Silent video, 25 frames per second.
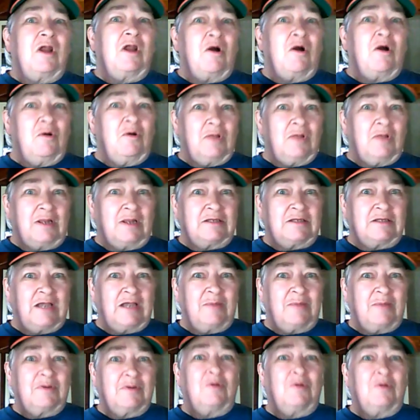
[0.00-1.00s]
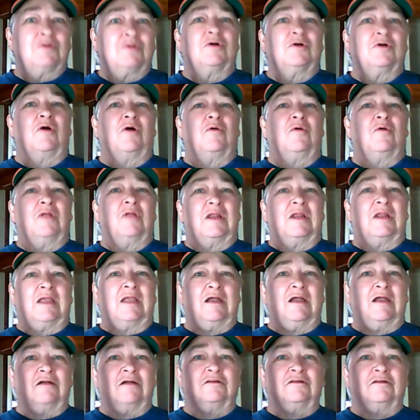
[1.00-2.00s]
a whole lot of time to go into a whole lot of
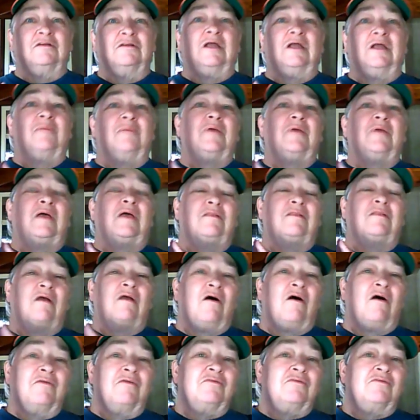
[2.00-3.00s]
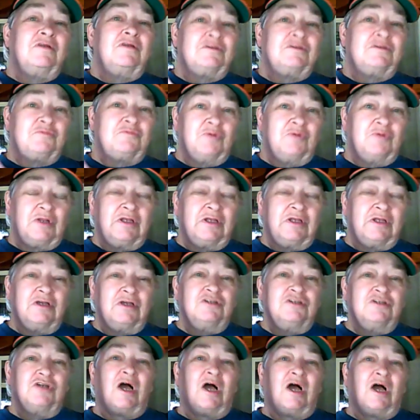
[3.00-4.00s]
character depth, and the author does a really
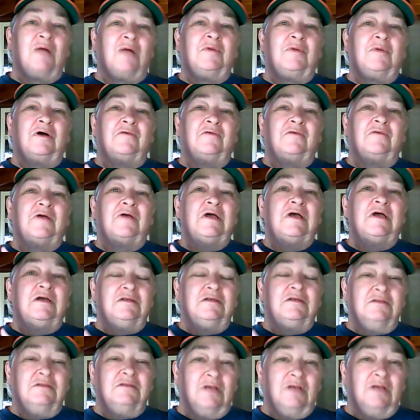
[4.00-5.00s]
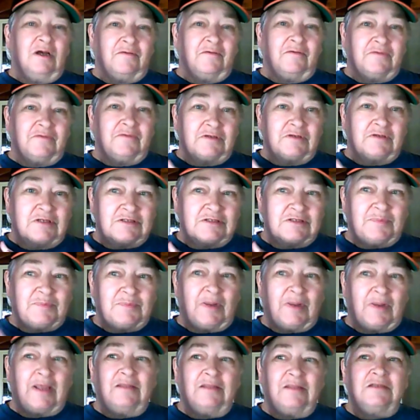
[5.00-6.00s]
good job of
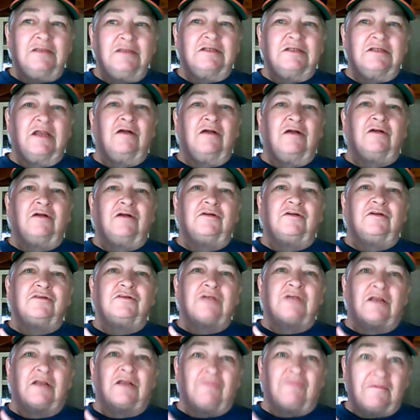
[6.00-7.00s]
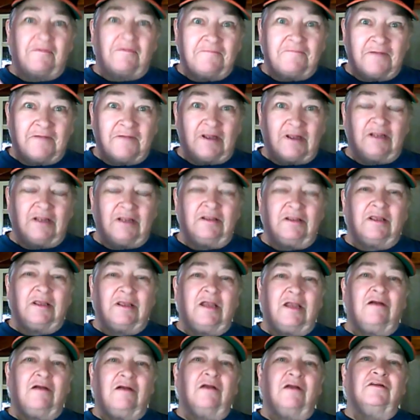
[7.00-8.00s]
displaying these characters and revealing the
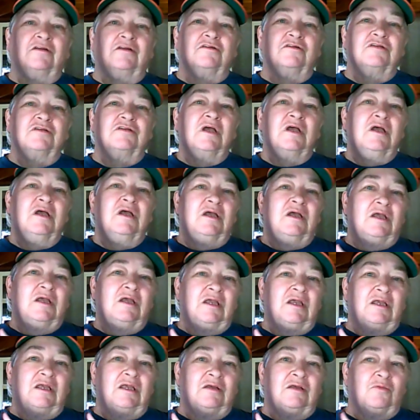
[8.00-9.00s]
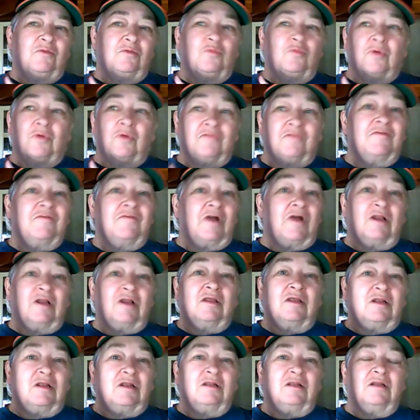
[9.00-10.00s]
characters with very
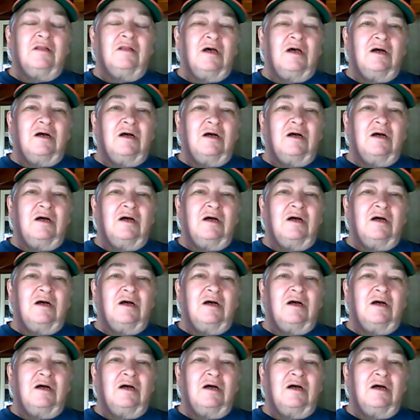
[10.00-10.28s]
little